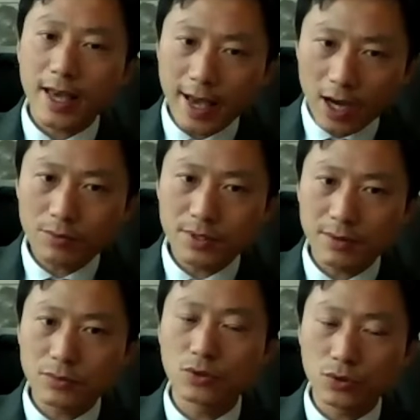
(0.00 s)
help
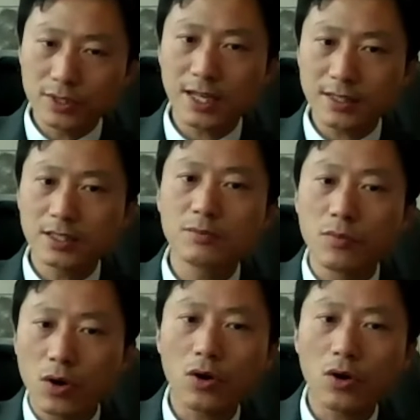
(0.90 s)
them do something
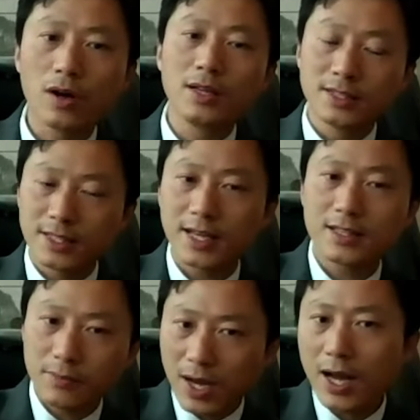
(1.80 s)
more than
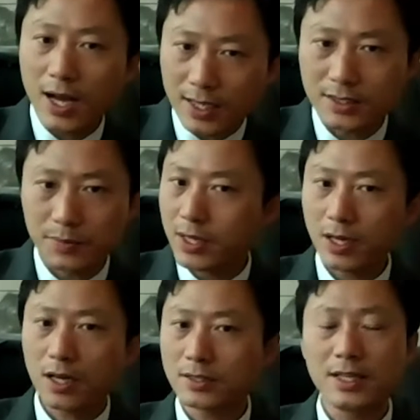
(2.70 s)
the past
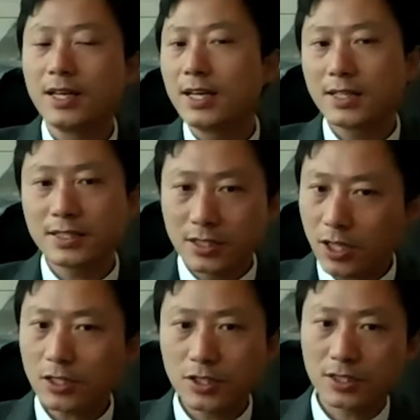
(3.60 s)
because it's
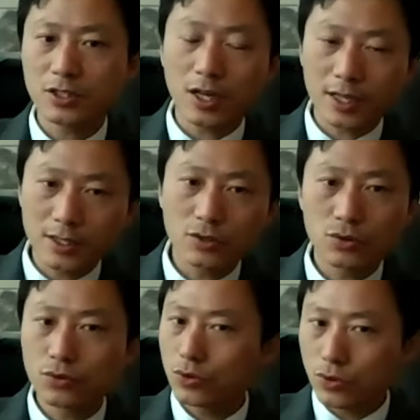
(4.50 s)
not just talking
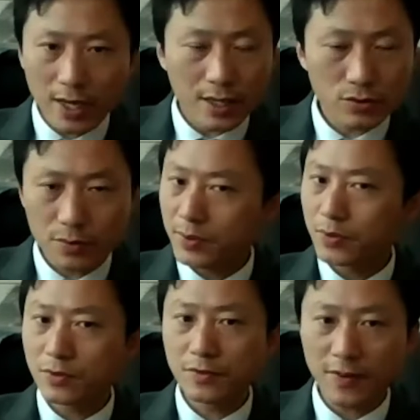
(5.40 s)
to 200
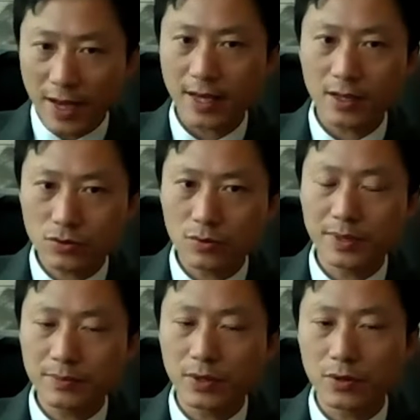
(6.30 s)
people, 500
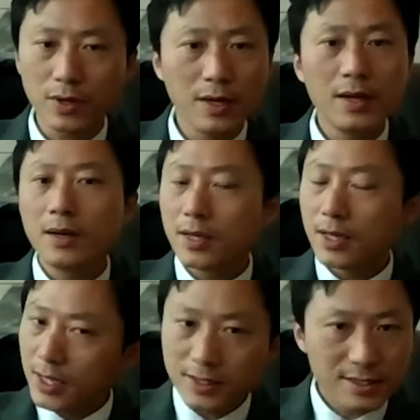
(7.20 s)
people.
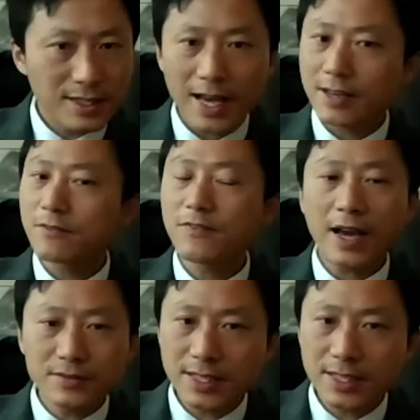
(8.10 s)
It's like
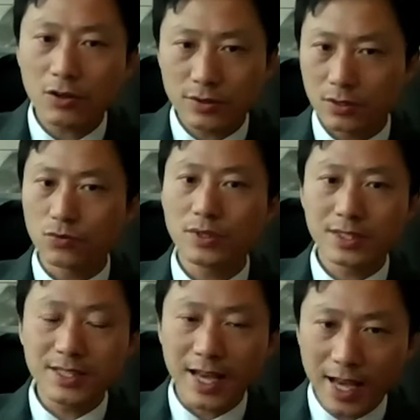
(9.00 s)
5,000 with
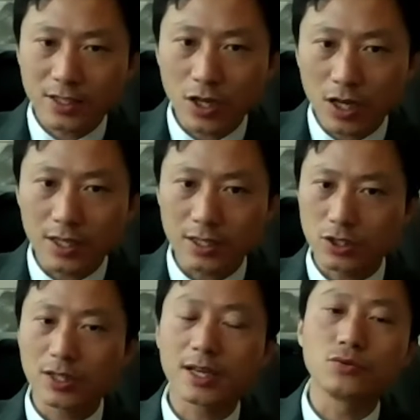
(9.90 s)
the technology
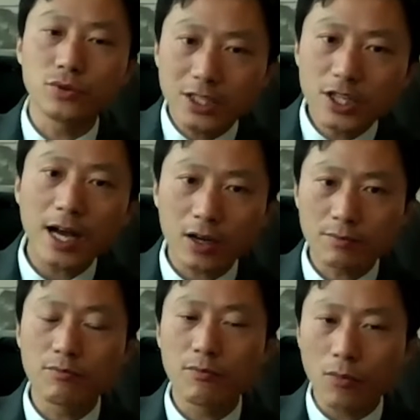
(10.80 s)
and can reach out
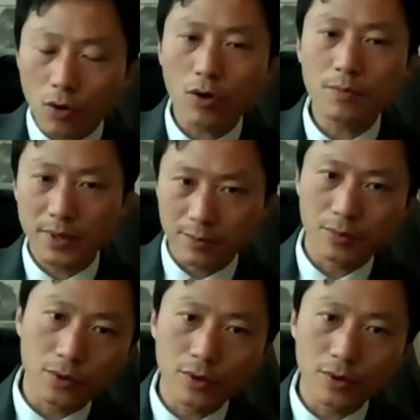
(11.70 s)
more people.